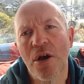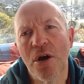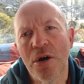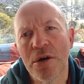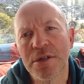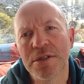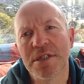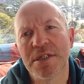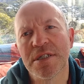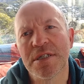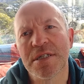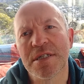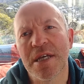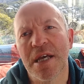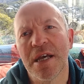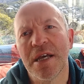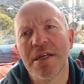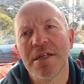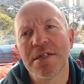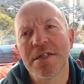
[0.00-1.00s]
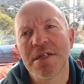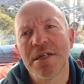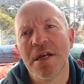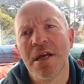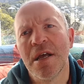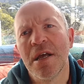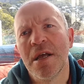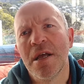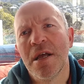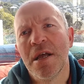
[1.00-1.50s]
condensate
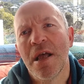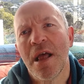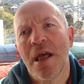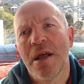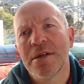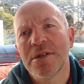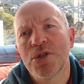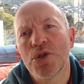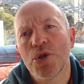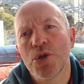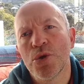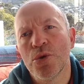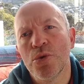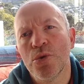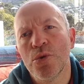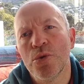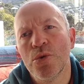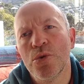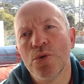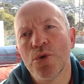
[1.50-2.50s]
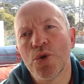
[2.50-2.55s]
to